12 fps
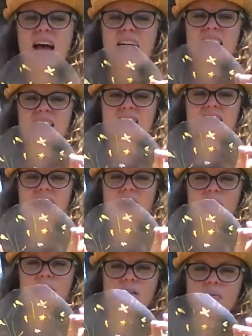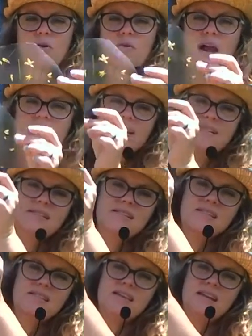It's some
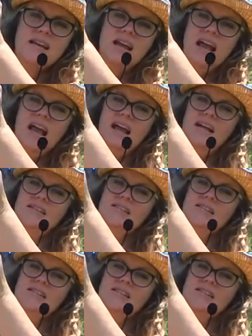grass and